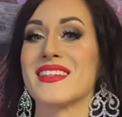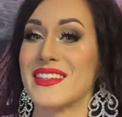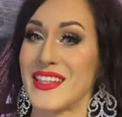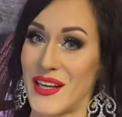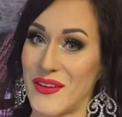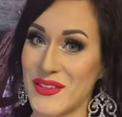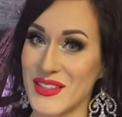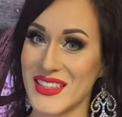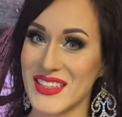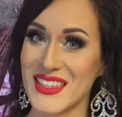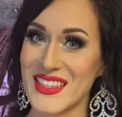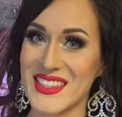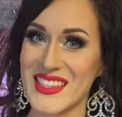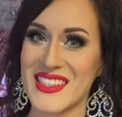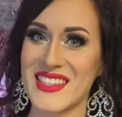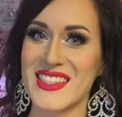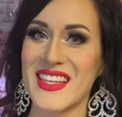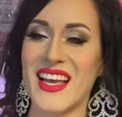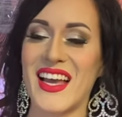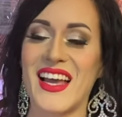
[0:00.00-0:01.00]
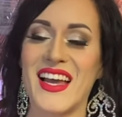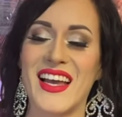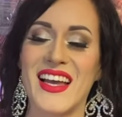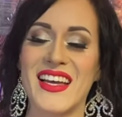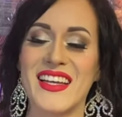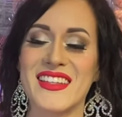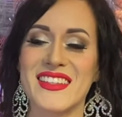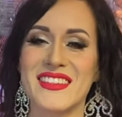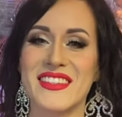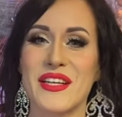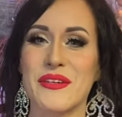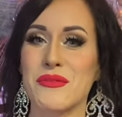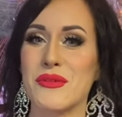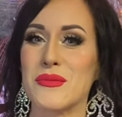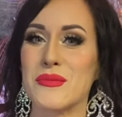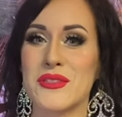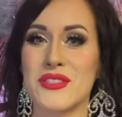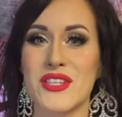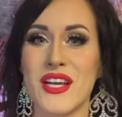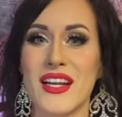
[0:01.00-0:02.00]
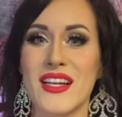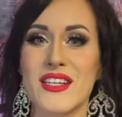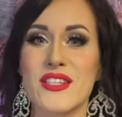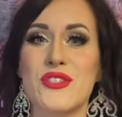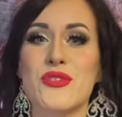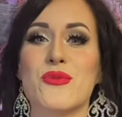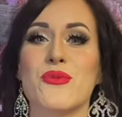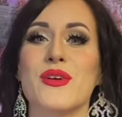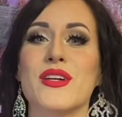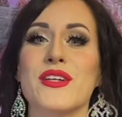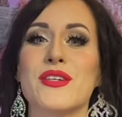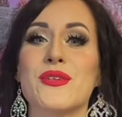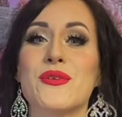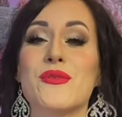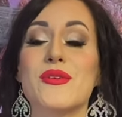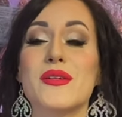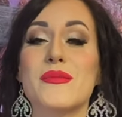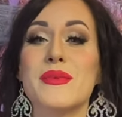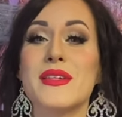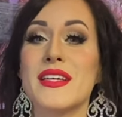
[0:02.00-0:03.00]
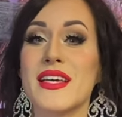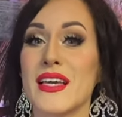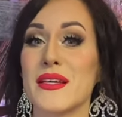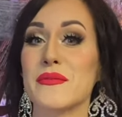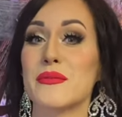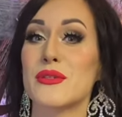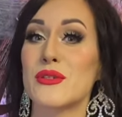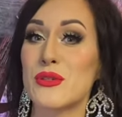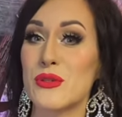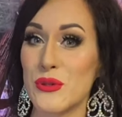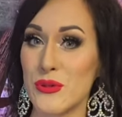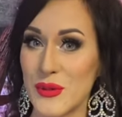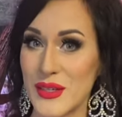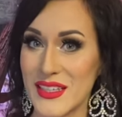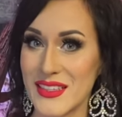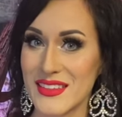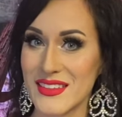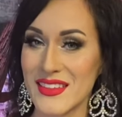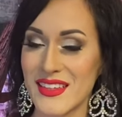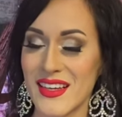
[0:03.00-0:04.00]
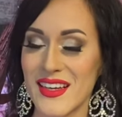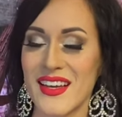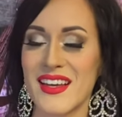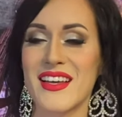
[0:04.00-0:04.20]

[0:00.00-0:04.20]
now it is and there will be challenge where you will be able to win